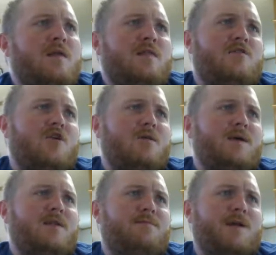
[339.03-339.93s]
The
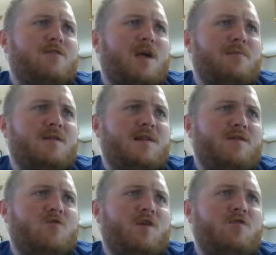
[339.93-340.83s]
Soviet space company is
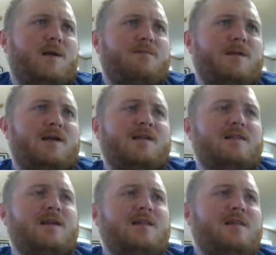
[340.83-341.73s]
offered 22 months, but on
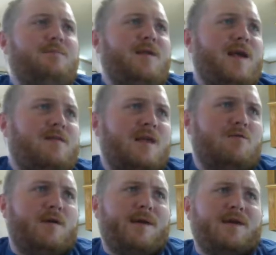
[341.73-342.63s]
Sunday, the deep space
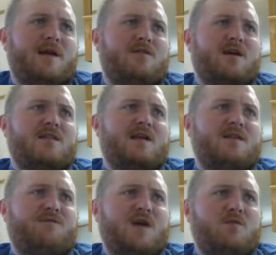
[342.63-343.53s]
network contract.
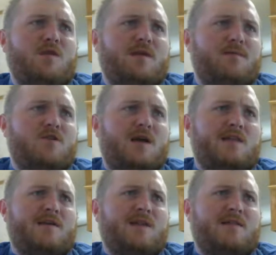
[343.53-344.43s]
NASA finally established a
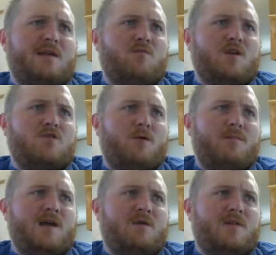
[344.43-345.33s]
with the Sun Watch
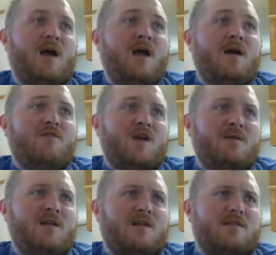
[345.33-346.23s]
Report that was
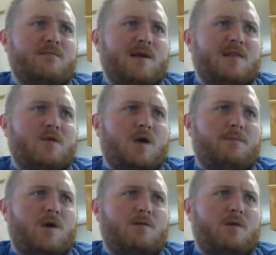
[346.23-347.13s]
40 lost in space and
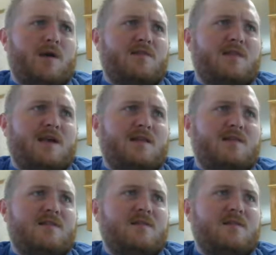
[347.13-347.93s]
probably went silent.